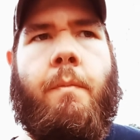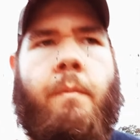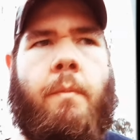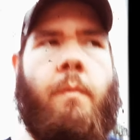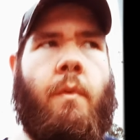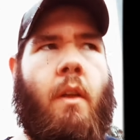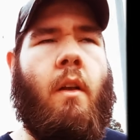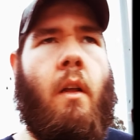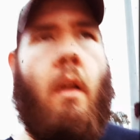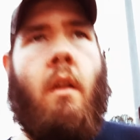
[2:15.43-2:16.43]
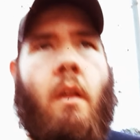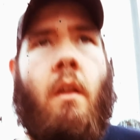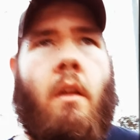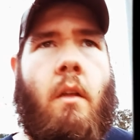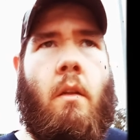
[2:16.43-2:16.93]

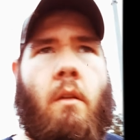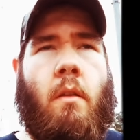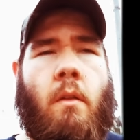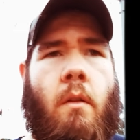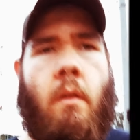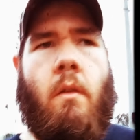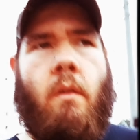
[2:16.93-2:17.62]
Nothing is said.